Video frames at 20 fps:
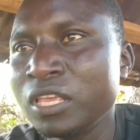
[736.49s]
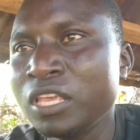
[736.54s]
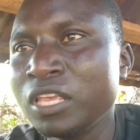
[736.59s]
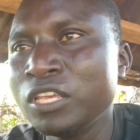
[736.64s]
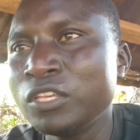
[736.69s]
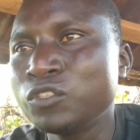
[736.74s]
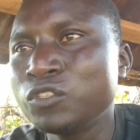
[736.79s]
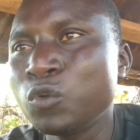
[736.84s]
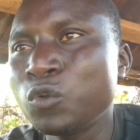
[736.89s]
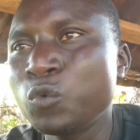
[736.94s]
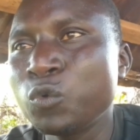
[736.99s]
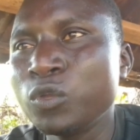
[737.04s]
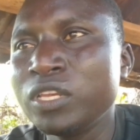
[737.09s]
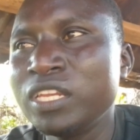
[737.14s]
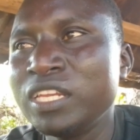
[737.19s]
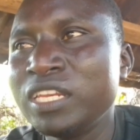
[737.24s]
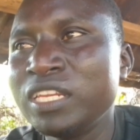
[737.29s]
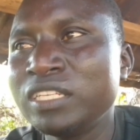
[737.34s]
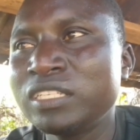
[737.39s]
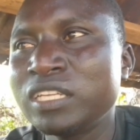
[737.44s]
So we need
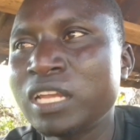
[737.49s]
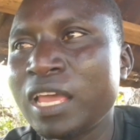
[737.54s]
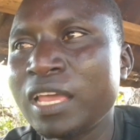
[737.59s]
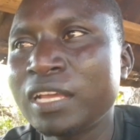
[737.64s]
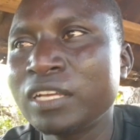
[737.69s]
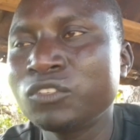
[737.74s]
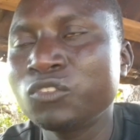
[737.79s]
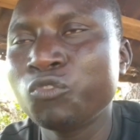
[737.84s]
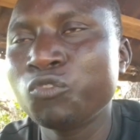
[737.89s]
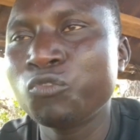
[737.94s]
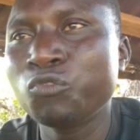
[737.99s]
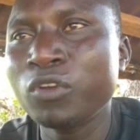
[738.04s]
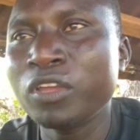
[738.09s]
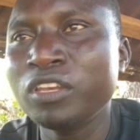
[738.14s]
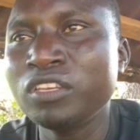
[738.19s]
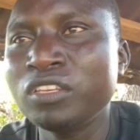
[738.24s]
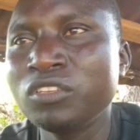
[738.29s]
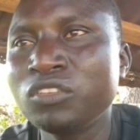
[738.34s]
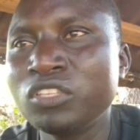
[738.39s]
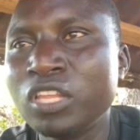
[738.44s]
it like to find
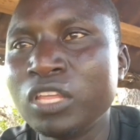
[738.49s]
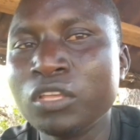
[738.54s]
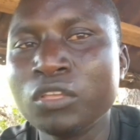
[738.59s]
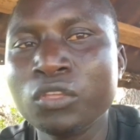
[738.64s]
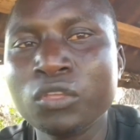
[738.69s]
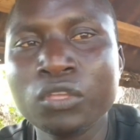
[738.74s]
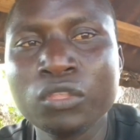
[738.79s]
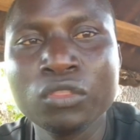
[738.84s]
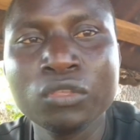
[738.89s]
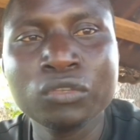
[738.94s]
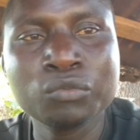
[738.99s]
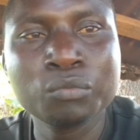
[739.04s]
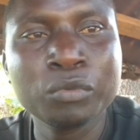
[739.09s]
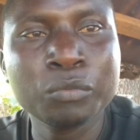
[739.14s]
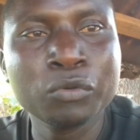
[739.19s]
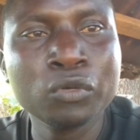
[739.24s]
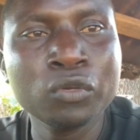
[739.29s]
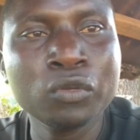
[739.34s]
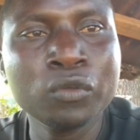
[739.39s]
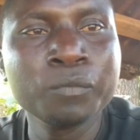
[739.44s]
those
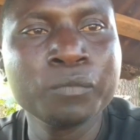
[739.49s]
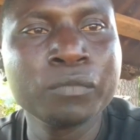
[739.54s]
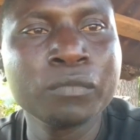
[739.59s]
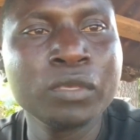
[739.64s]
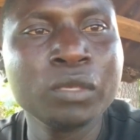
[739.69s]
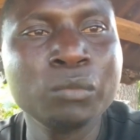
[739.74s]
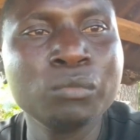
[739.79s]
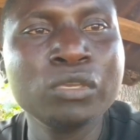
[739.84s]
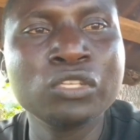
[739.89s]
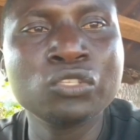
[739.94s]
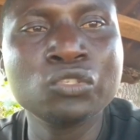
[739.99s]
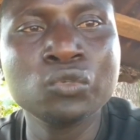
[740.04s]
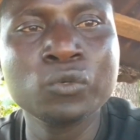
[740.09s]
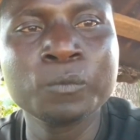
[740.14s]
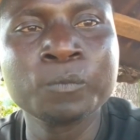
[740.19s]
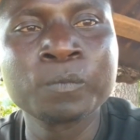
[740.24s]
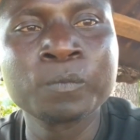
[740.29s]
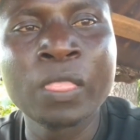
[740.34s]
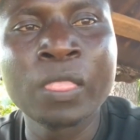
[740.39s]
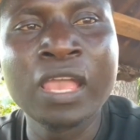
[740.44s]
people maybe to
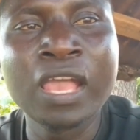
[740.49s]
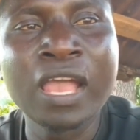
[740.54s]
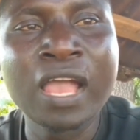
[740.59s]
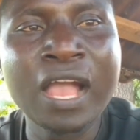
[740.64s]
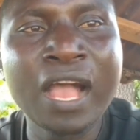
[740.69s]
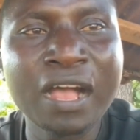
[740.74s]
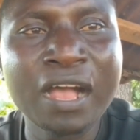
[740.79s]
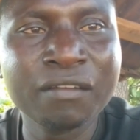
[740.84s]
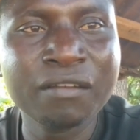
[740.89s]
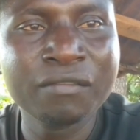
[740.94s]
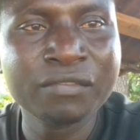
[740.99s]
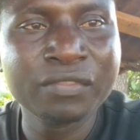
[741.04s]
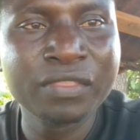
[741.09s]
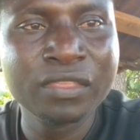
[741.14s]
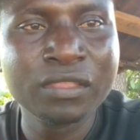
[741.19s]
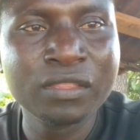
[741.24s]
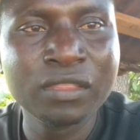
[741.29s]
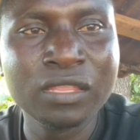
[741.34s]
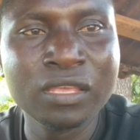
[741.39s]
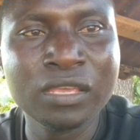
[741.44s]
have
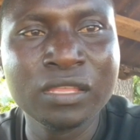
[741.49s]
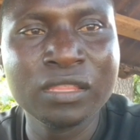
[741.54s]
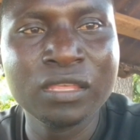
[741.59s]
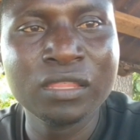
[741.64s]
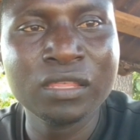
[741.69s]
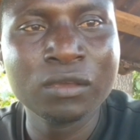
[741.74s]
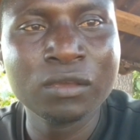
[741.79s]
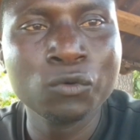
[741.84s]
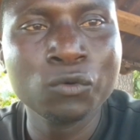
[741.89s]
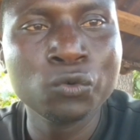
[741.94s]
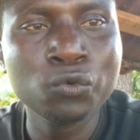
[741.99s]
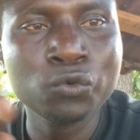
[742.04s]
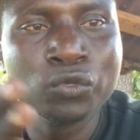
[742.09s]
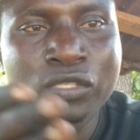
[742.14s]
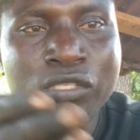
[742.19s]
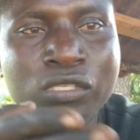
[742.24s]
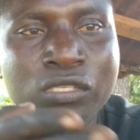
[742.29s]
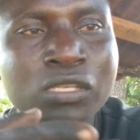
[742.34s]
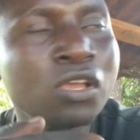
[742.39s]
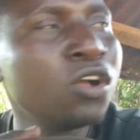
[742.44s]
the
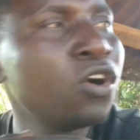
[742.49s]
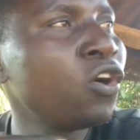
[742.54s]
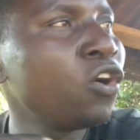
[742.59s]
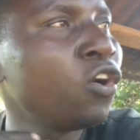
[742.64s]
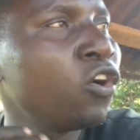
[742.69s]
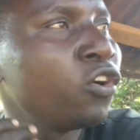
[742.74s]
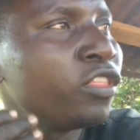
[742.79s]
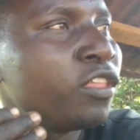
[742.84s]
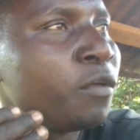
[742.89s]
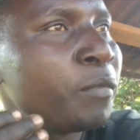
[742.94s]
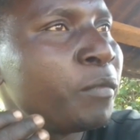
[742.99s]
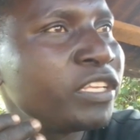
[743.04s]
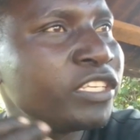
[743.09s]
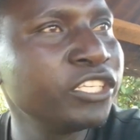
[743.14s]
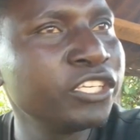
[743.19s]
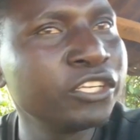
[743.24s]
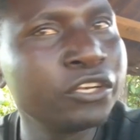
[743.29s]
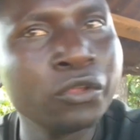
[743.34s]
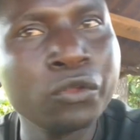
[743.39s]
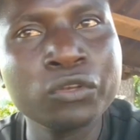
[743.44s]
goods or the
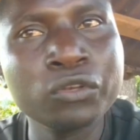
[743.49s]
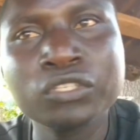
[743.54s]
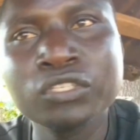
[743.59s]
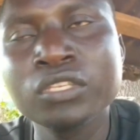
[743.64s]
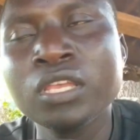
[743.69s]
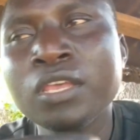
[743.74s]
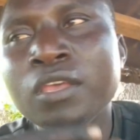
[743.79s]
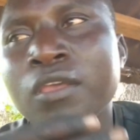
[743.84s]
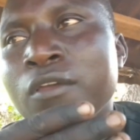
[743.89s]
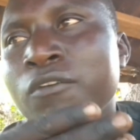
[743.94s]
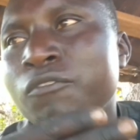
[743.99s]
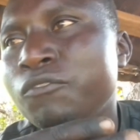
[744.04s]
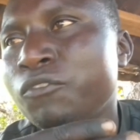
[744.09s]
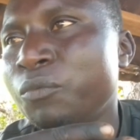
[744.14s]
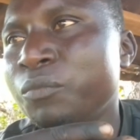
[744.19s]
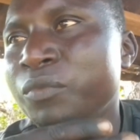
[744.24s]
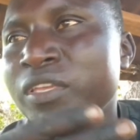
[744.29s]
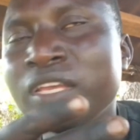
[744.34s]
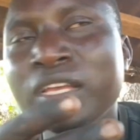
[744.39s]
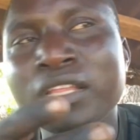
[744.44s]
materials from
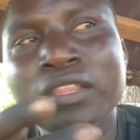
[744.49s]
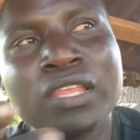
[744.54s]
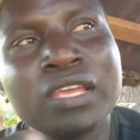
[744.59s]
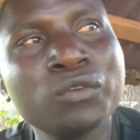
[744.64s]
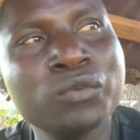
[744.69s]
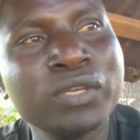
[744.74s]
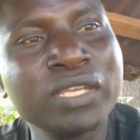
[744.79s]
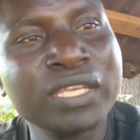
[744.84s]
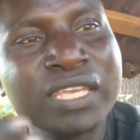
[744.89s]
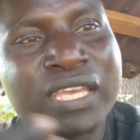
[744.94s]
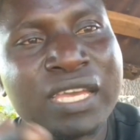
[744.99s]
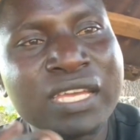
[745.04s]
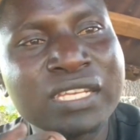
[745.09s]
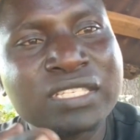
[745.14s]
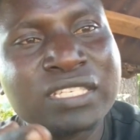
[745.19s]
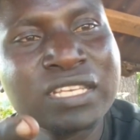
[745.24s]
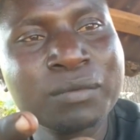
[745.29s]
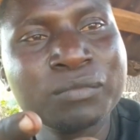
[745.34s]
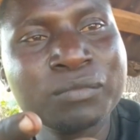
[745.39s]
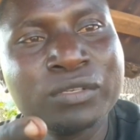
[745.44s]
here, then we get
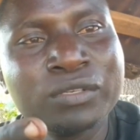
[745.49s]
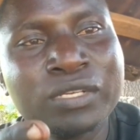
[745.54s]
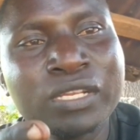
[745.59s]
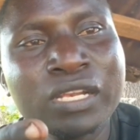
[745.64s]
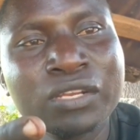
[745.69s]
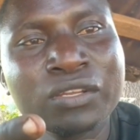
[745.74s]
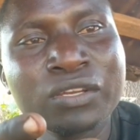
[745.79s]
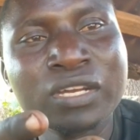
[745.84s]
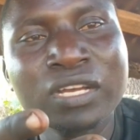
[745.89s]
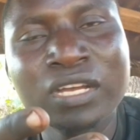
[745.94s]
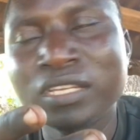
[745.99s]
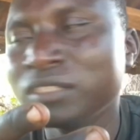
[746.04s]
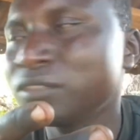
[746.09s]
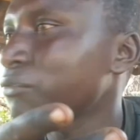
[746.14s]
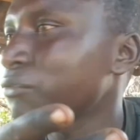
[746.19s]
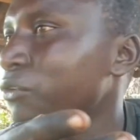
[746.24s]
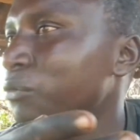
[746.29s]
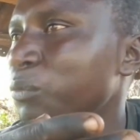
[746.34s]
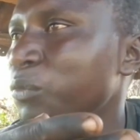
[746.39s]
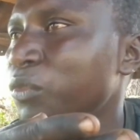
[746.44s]
some real cash from
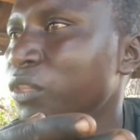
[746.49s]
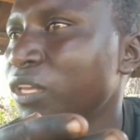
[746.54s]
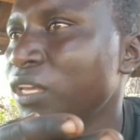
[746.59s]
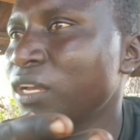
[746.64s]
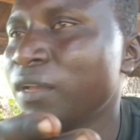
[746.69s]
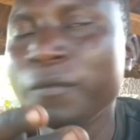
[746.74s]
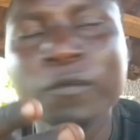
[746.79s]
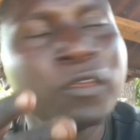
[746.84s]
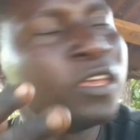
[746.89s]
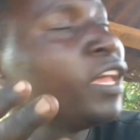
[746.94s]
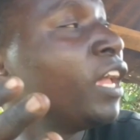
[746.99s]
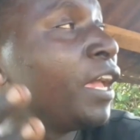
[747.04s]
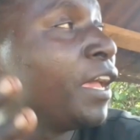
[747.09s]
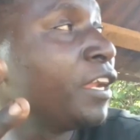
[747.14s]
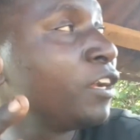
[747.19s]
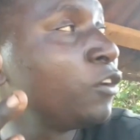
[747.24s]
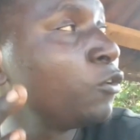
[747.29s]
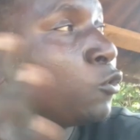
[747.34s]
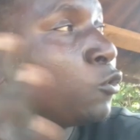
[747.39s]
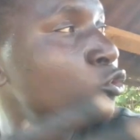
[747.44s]
there, and
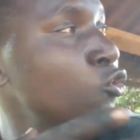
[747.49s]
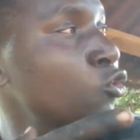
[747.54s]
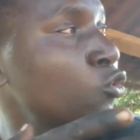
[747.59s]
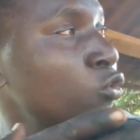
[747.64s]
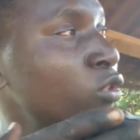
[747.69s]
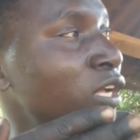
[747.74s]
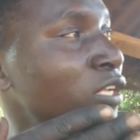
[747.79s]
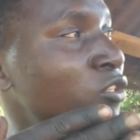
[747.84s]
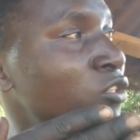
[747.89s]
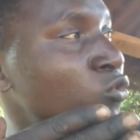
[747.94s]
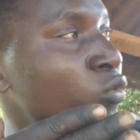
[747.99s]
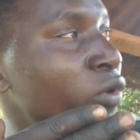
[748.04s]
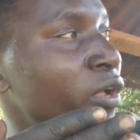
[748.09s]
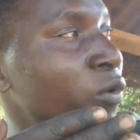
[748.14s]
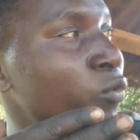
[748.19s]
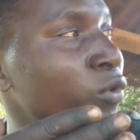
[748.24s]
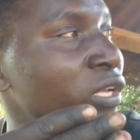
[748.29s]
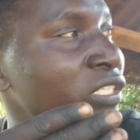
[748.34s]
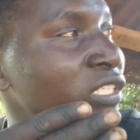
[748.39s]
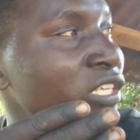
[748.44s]
also that's where we
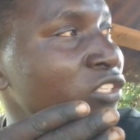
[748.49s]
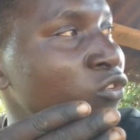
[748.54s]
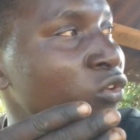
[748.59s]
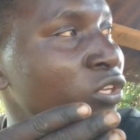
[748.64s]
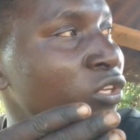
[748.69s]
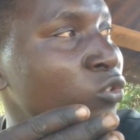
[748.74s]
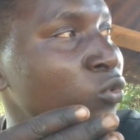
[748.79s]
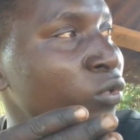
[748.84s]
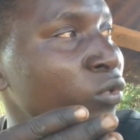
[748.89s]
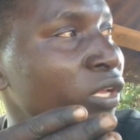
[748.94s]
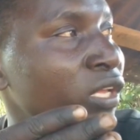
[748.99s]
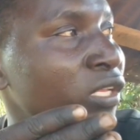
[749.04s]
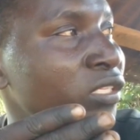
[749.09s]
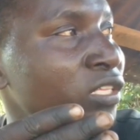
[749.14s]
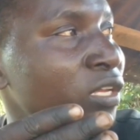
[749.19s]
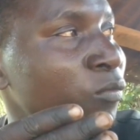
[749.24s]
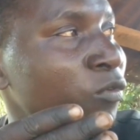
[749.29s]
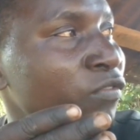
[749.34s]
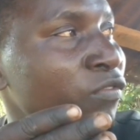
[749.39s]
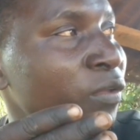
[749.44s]
are just going to get some
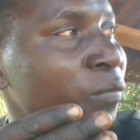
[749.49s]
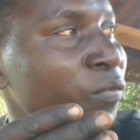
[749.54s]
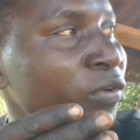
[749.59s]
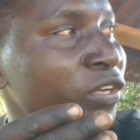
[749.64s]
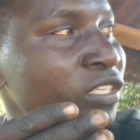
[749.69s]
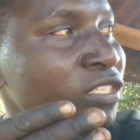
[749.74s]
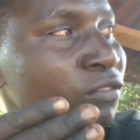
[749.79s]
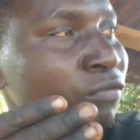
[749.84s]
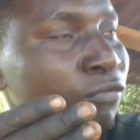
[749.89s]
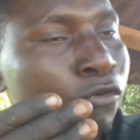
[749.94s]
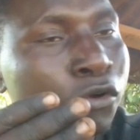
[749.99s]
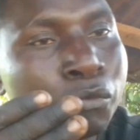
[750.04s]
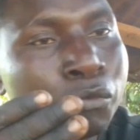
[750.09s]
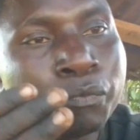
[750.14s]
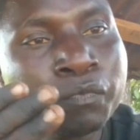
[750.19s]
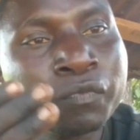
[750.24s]
of the bricks from,